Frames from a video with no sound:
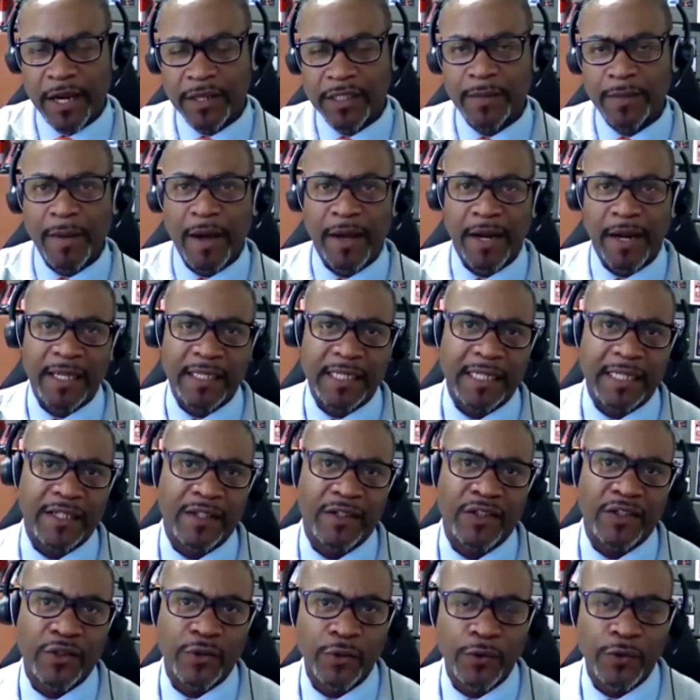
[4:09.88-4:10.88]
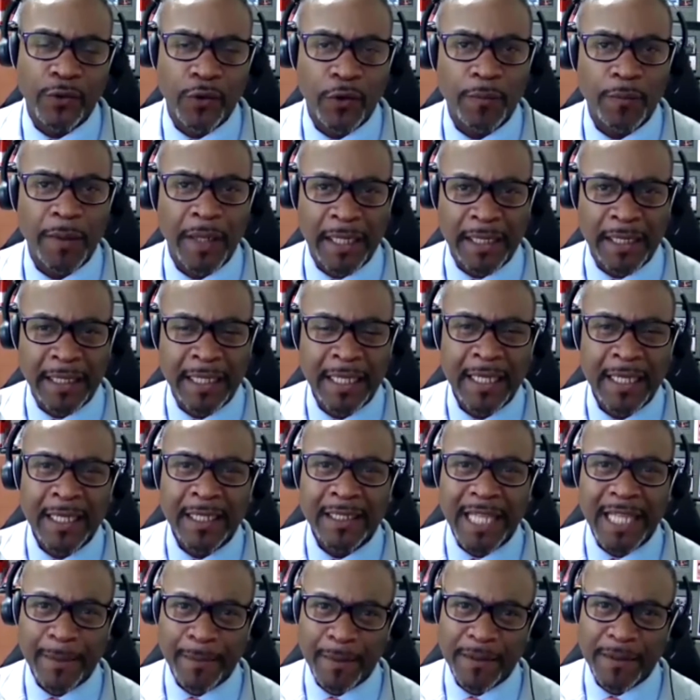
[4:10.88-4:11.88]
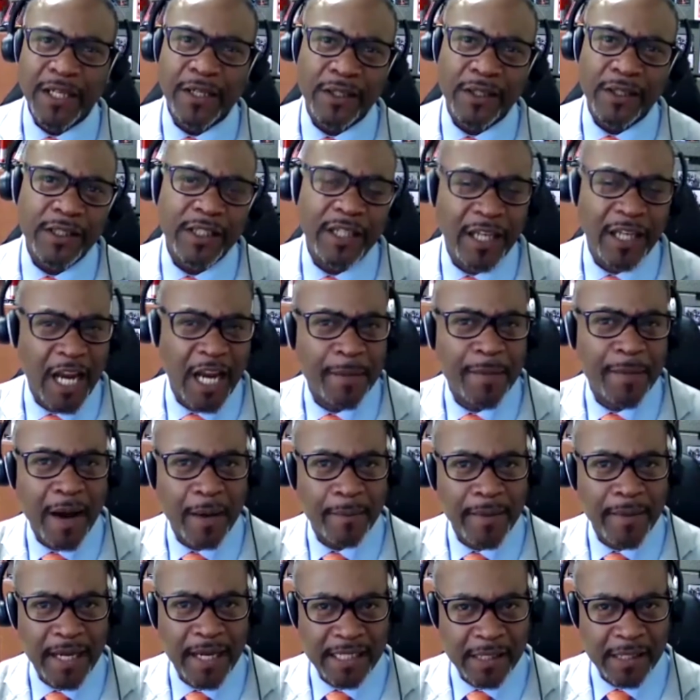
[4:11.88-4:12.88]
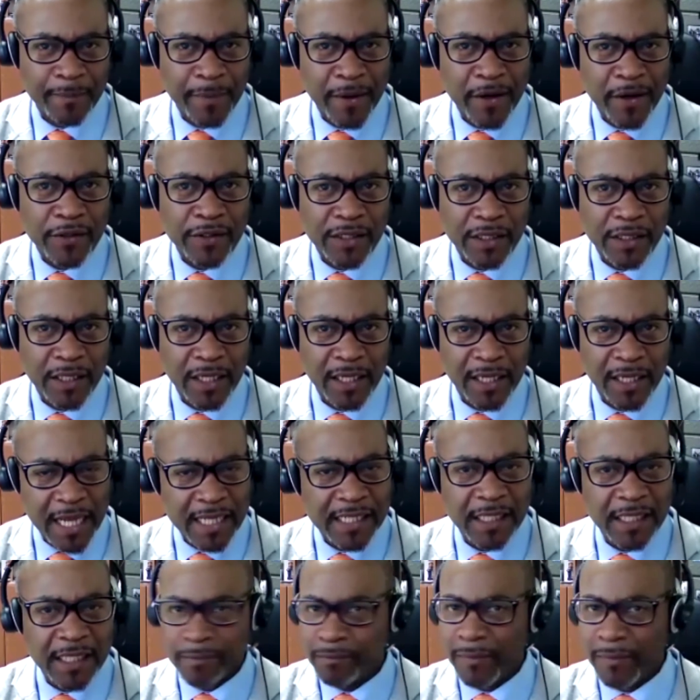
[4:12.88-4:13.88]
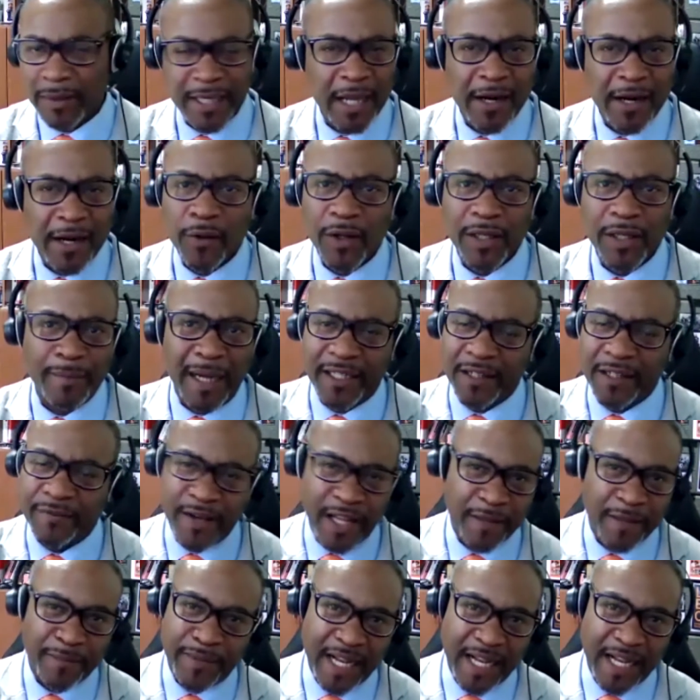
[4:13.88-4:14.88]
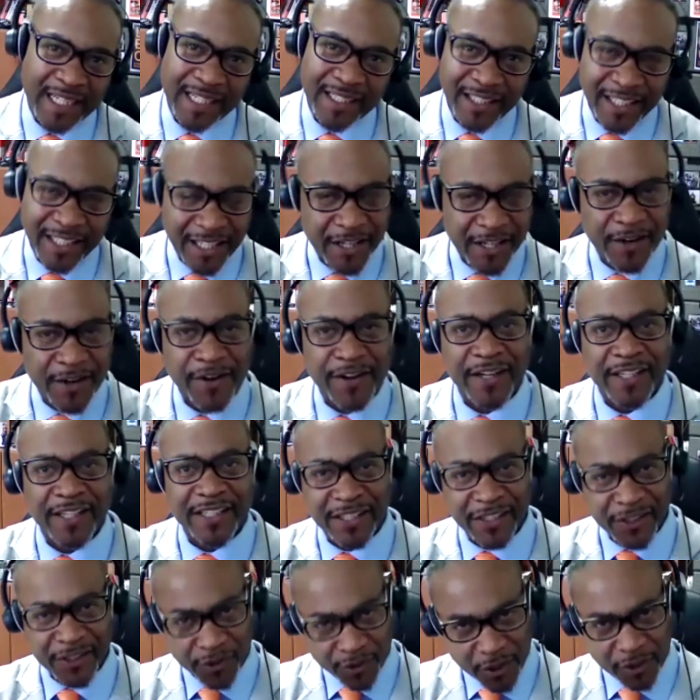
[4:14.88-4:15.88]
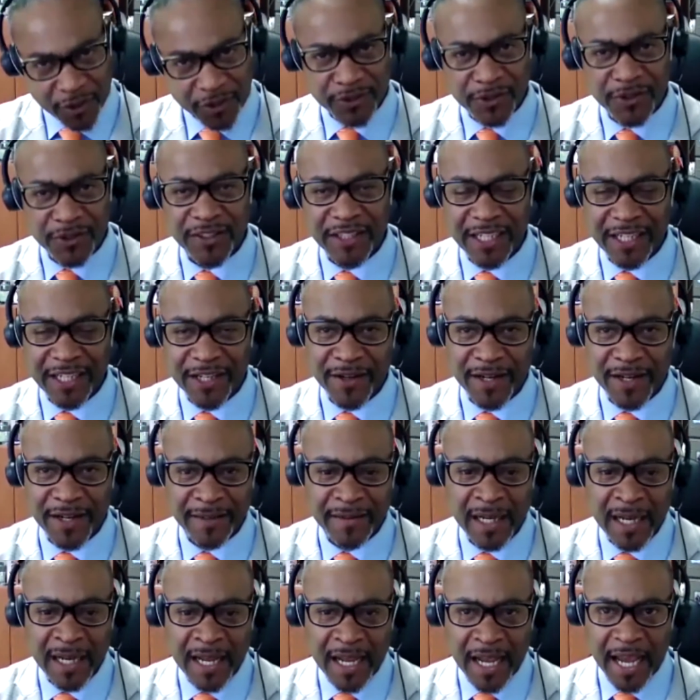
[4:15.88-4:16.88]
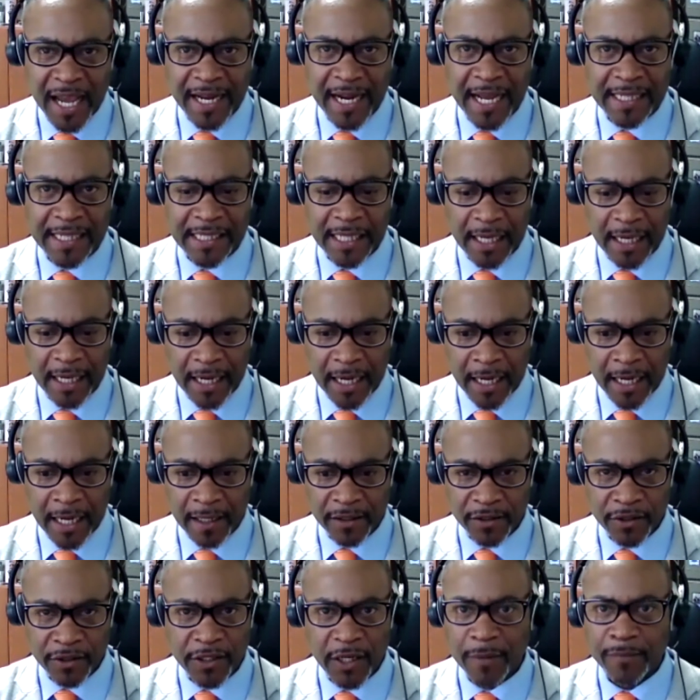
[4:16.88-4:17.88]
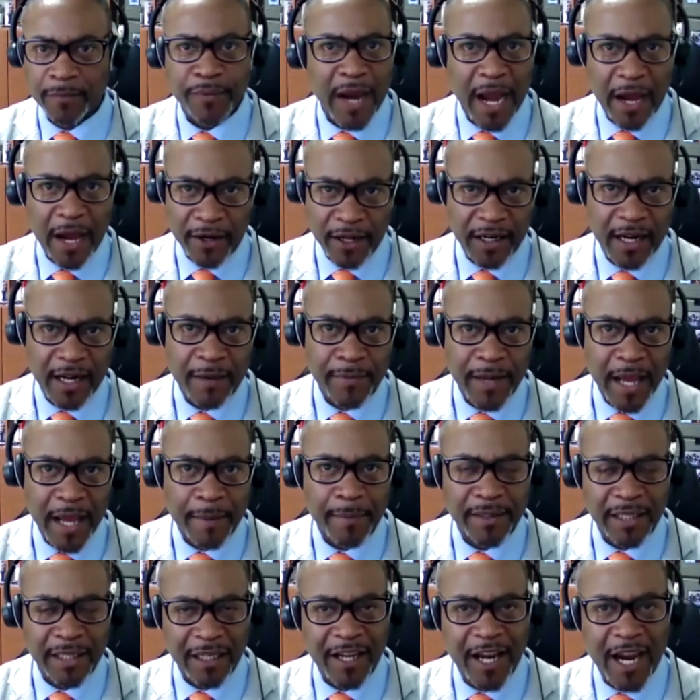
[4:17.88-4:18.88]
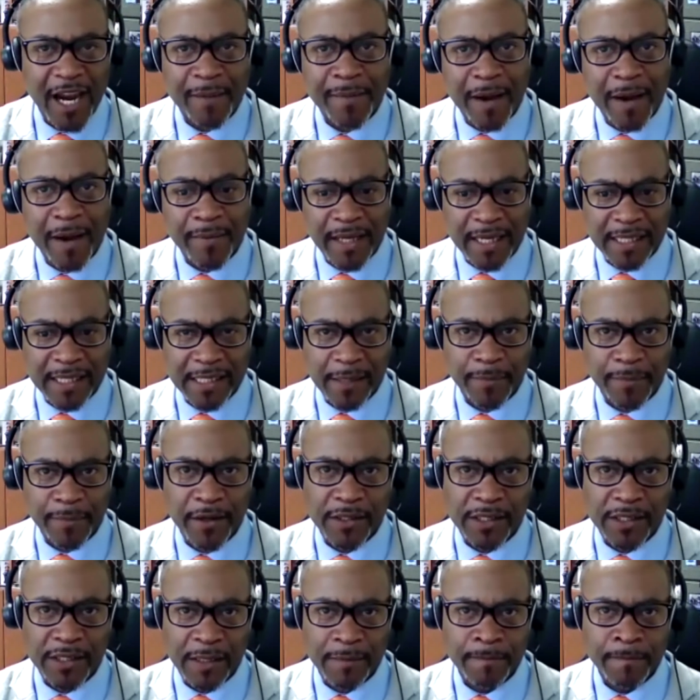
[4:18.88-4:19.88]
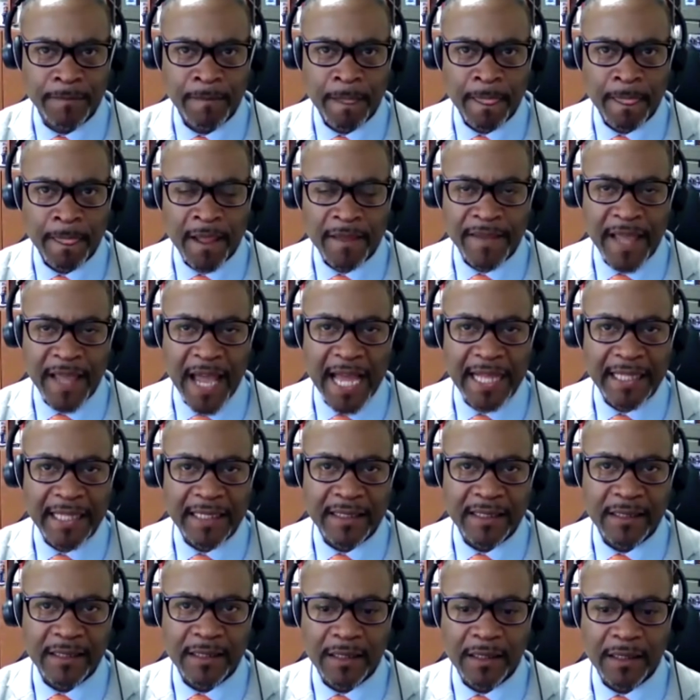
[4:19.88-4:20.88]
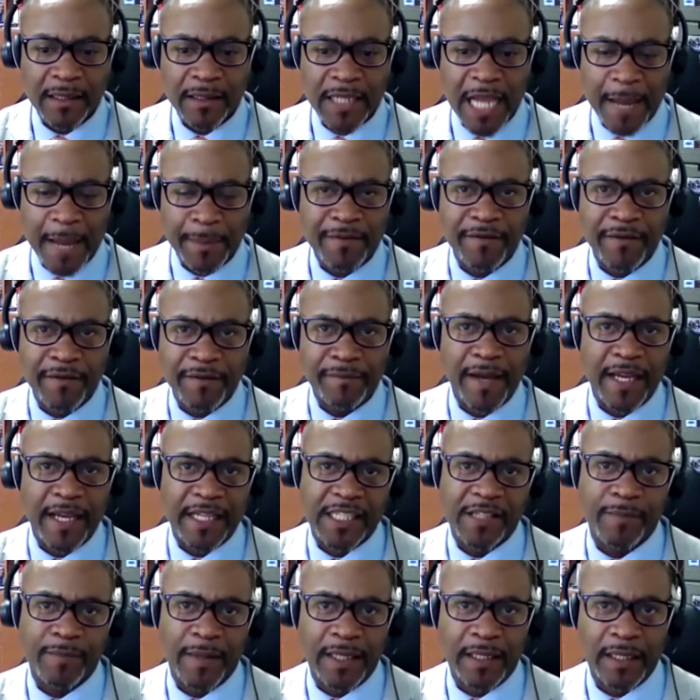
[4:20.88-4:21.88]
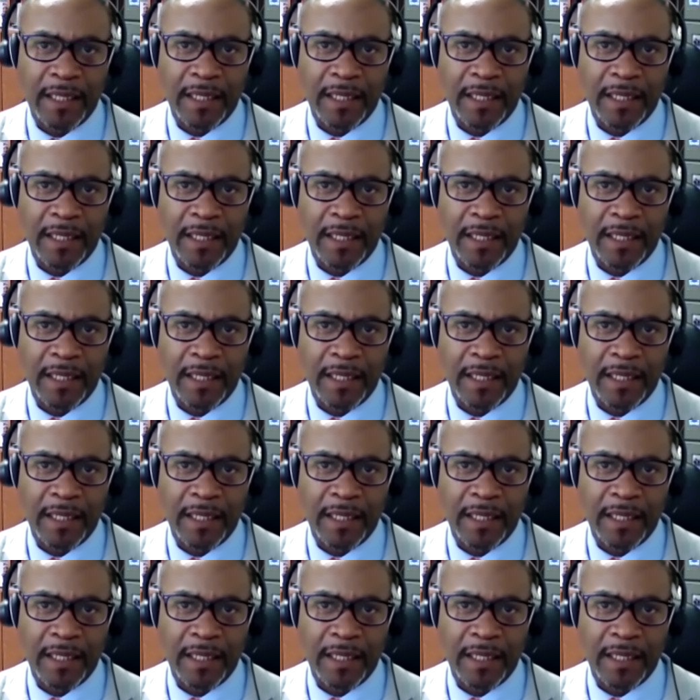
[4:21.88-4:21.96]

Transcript: about us as a school, but they particularly care about me as a person. And as not only my development as a leader and as an instructional leader and as a proud alumni, but they care about me as a person. That type of investment